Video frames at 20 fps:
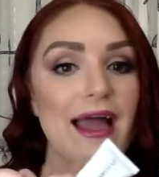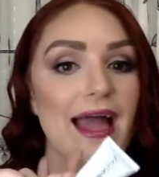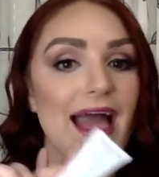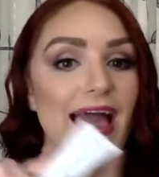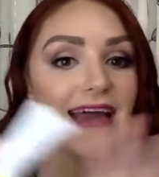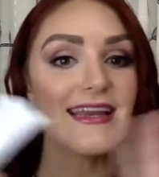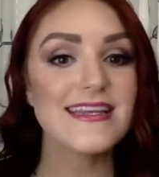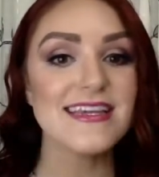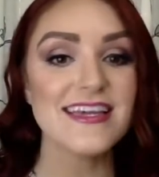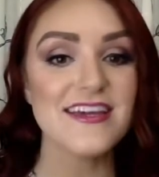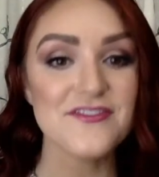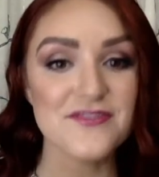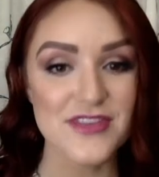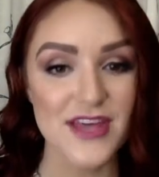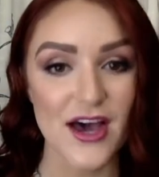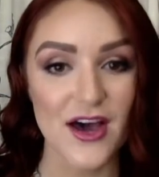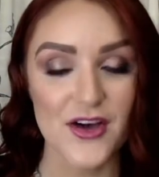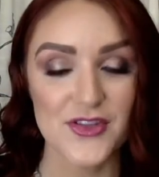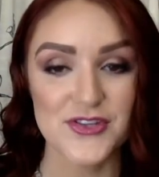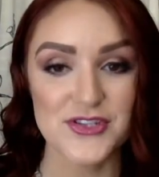any of
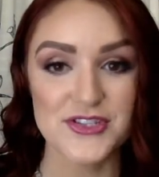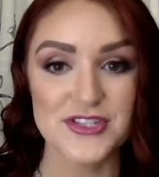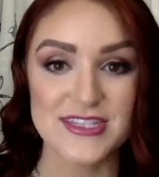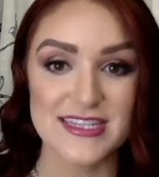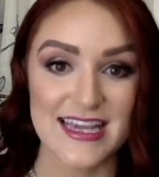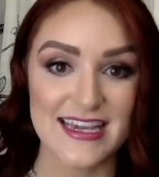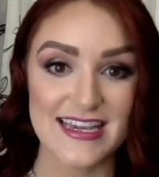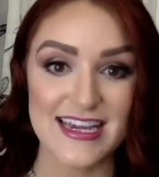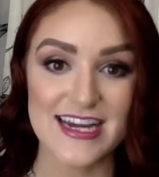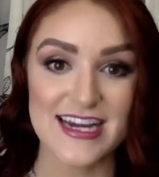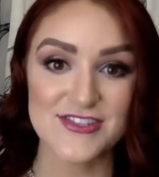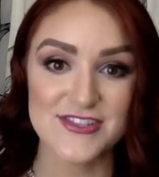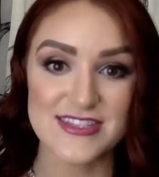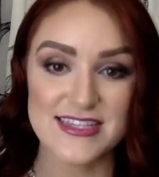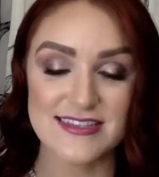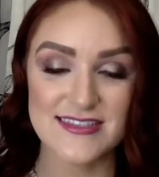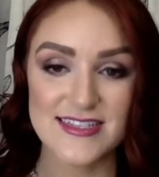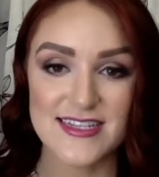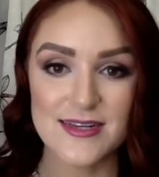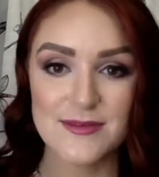the other skincare
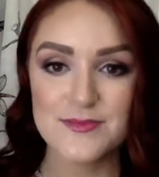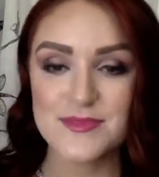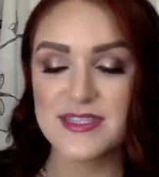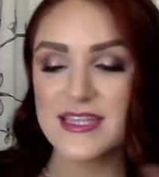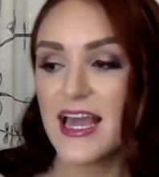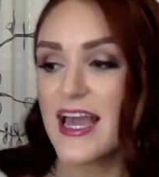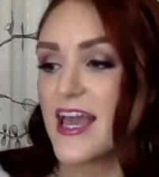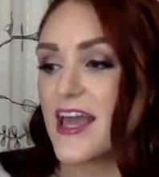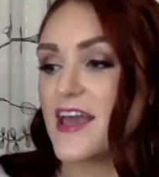systems